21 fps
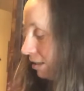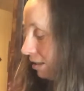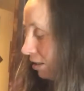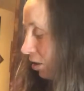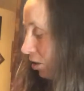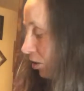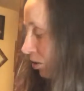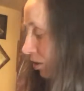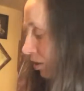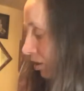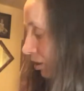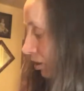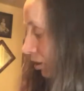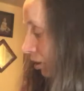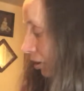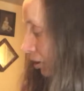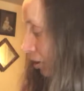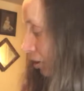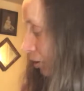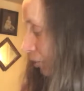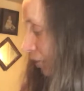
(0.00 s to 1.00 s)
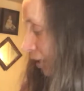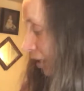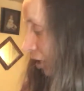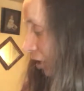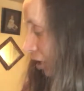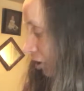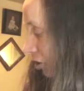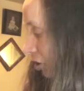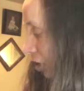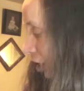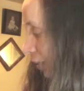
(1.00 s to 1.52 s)
There's, oh my
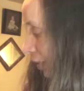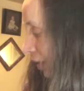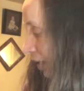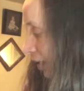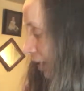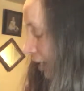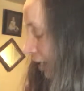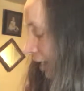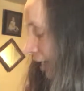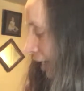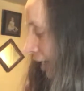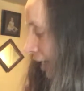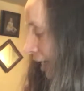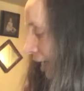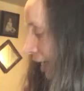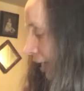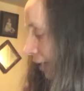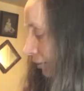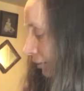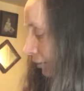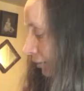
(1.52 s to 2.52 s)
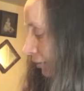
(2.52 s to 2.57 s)
gosh, Dobby. Kitty, kitty.